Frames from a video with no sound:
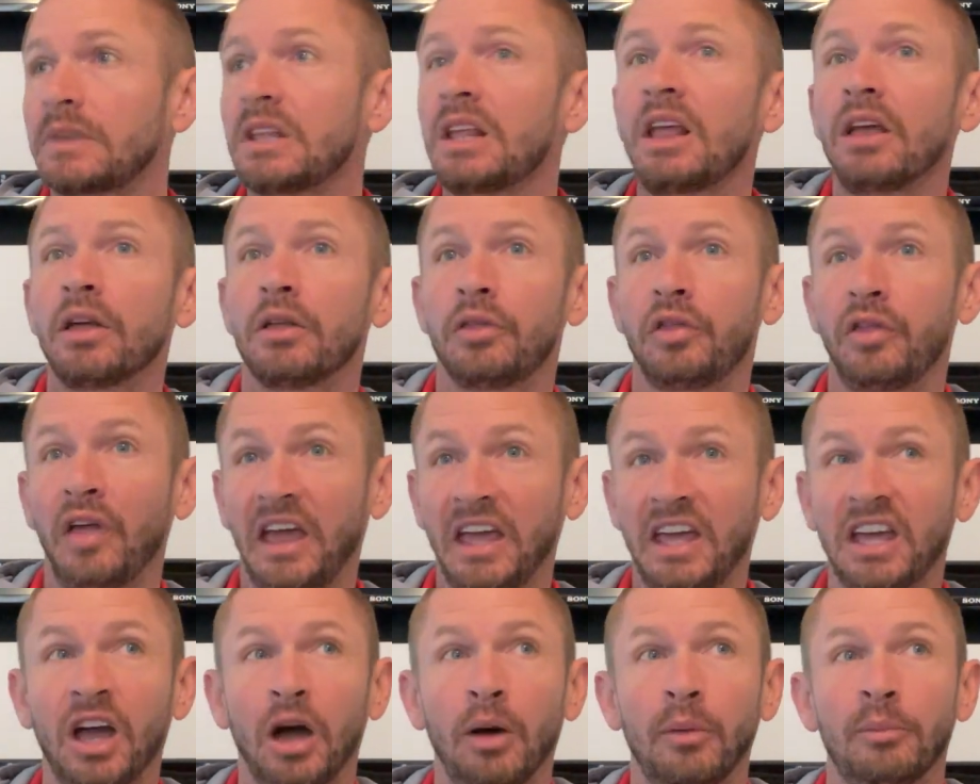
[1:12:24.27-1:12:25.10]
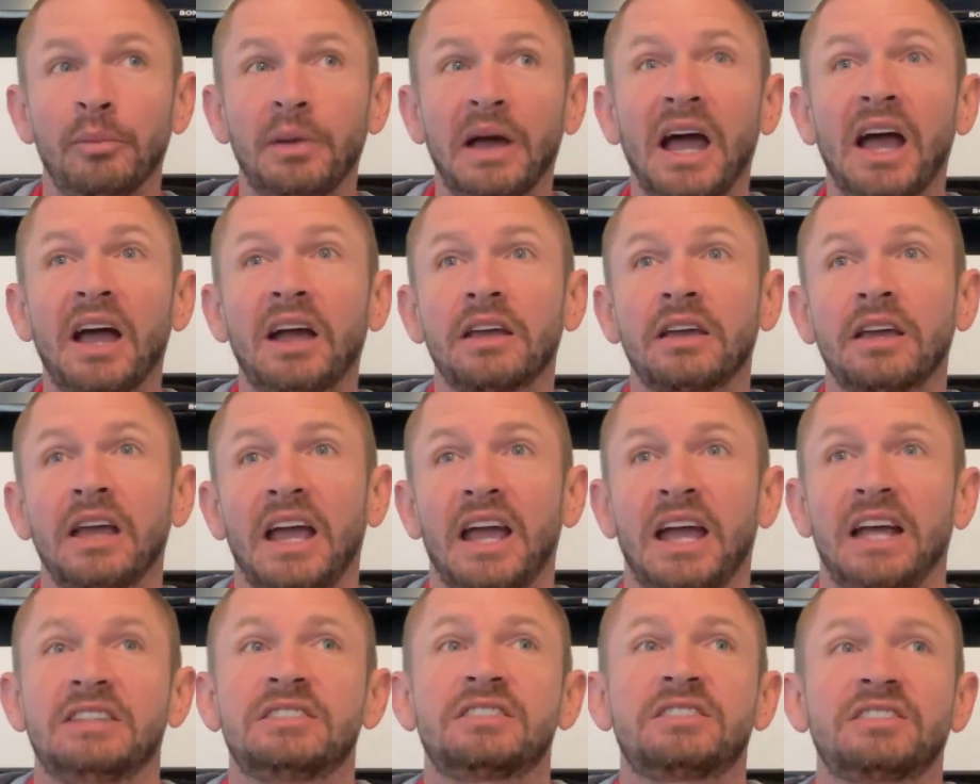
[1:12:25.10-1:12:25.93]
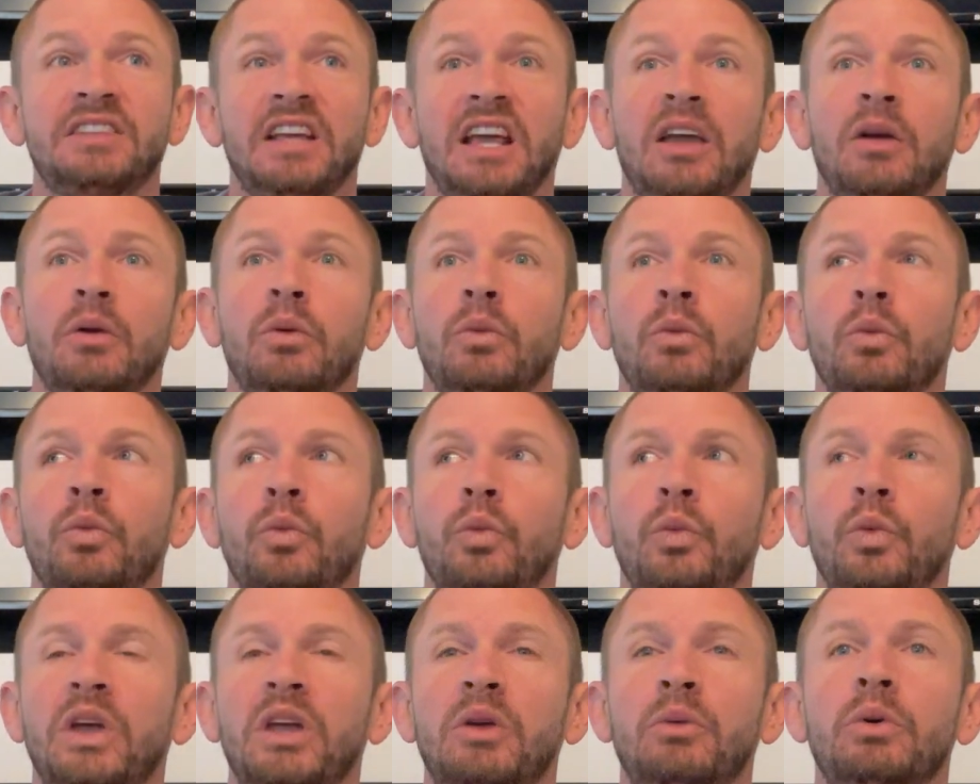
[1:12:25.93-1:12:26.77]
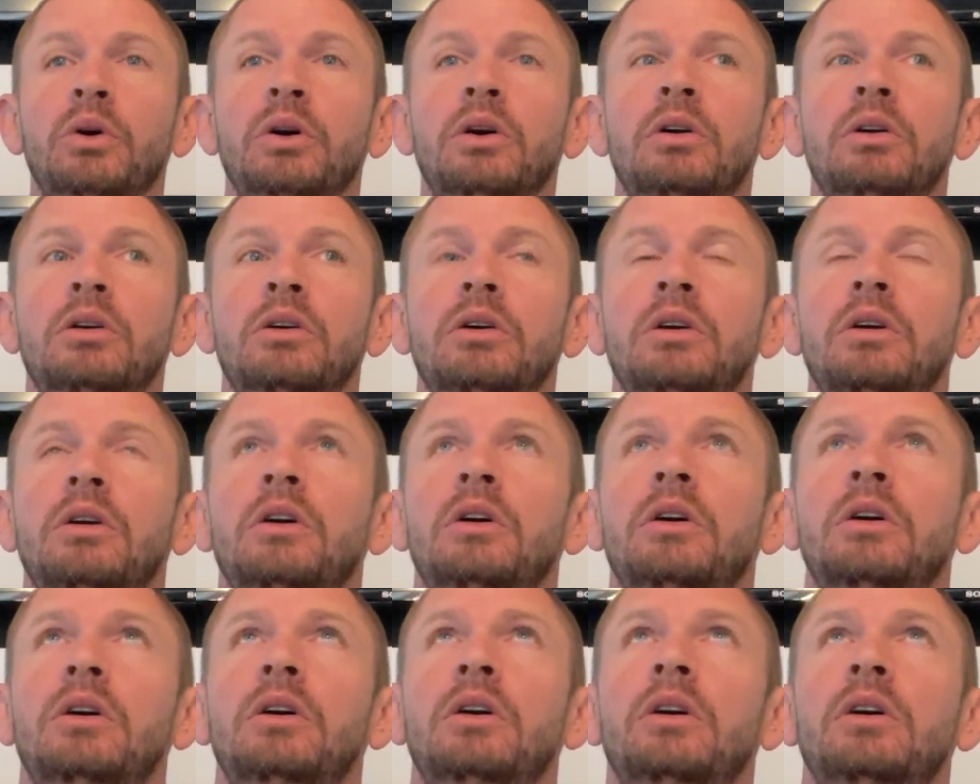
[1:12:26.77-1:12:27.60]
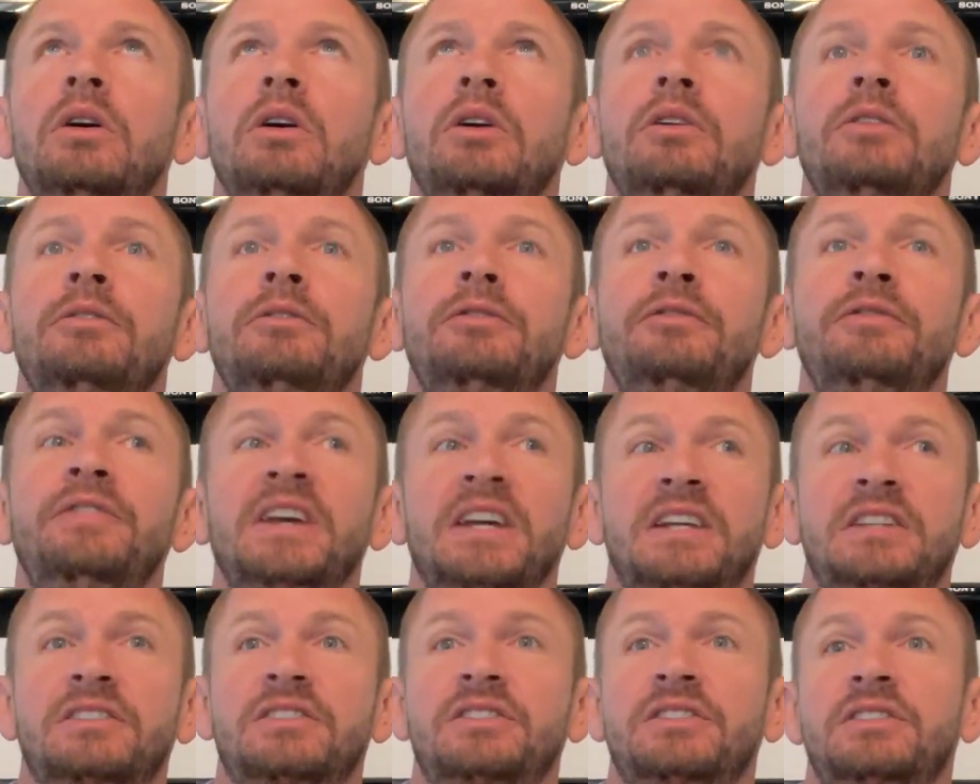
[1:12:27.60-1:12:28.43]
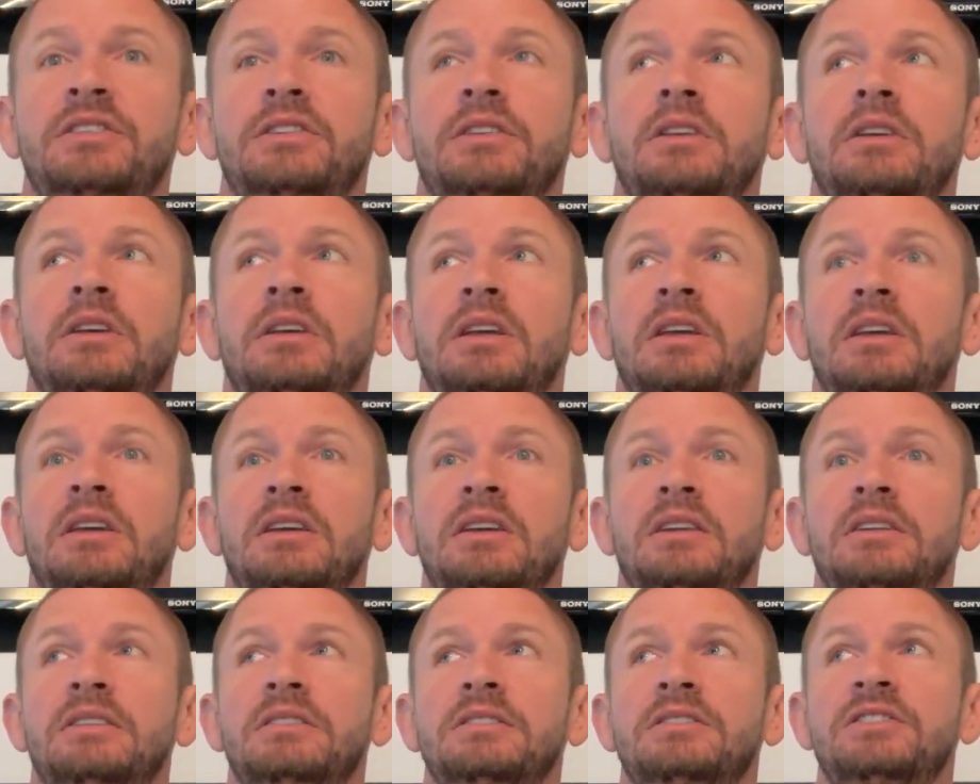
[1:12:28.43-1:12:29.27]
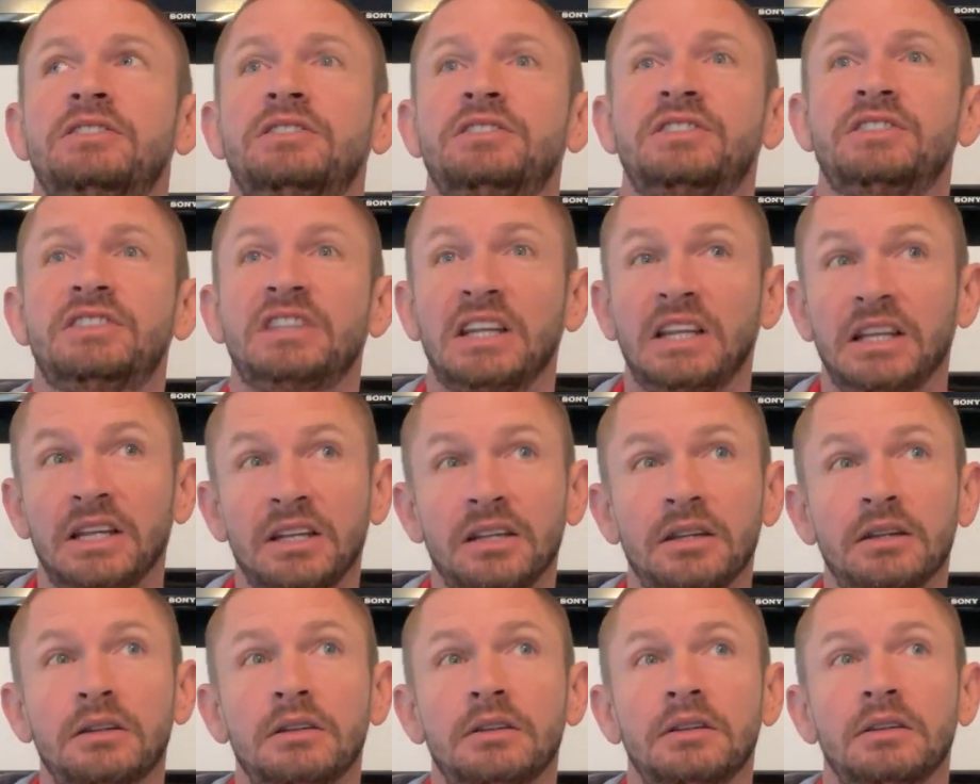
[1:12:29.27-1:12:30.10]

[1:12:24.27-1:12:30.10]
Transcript: They come back and say, we will fix C